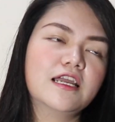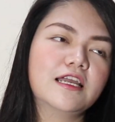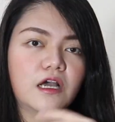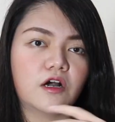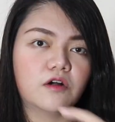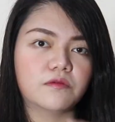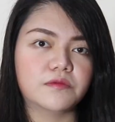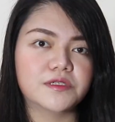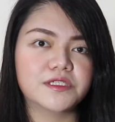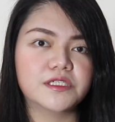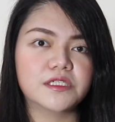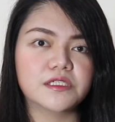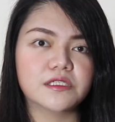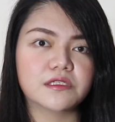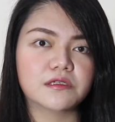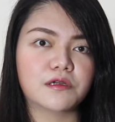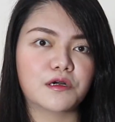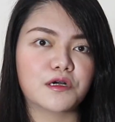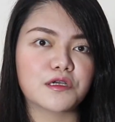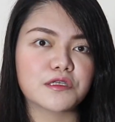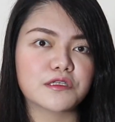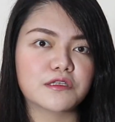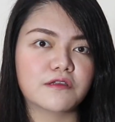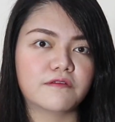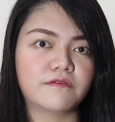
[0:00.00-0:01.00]
How much is the
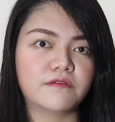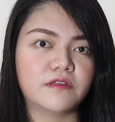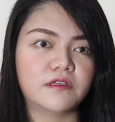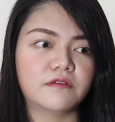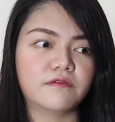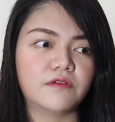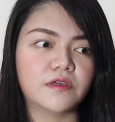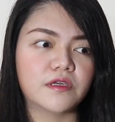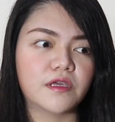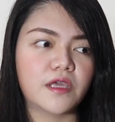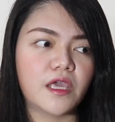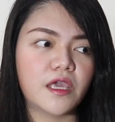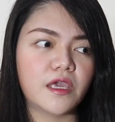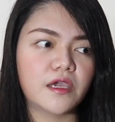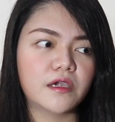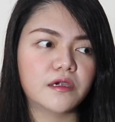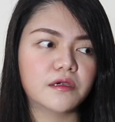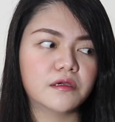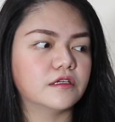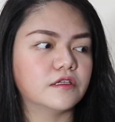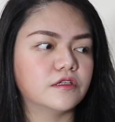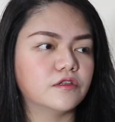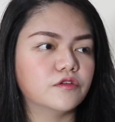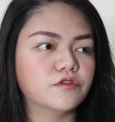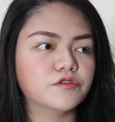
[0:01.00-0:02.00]
cost of living
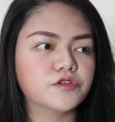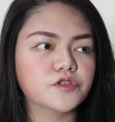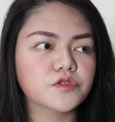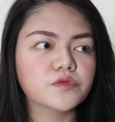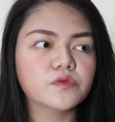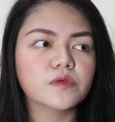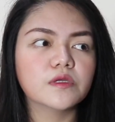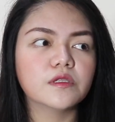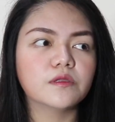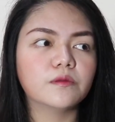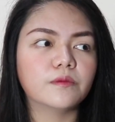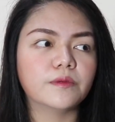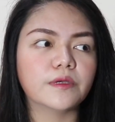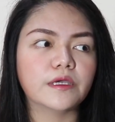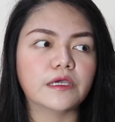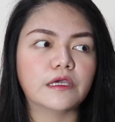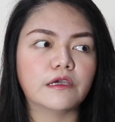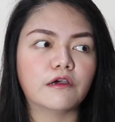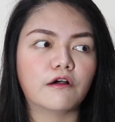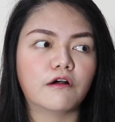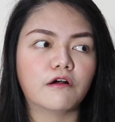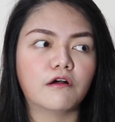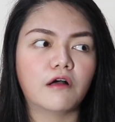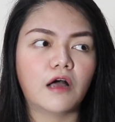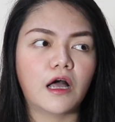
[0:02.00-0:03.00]
here? The usual
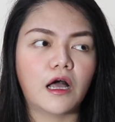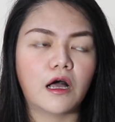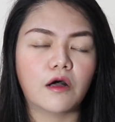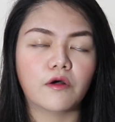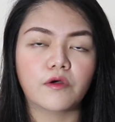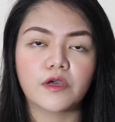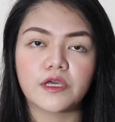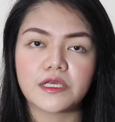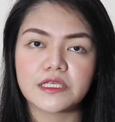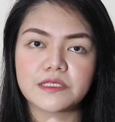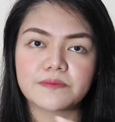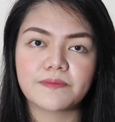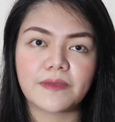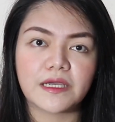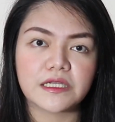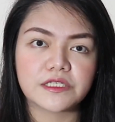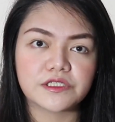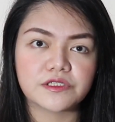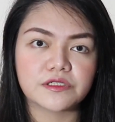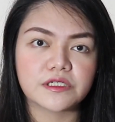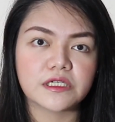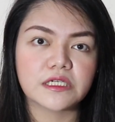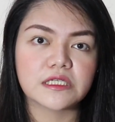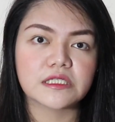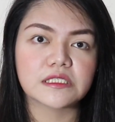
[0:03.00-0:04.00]
way of how
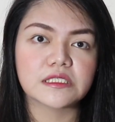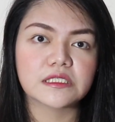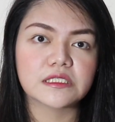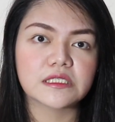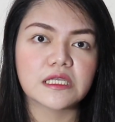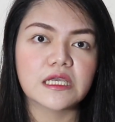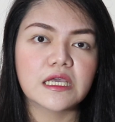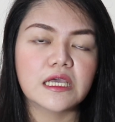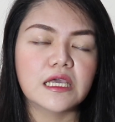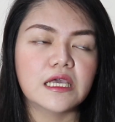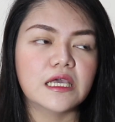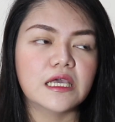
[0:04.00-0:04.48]
expatriates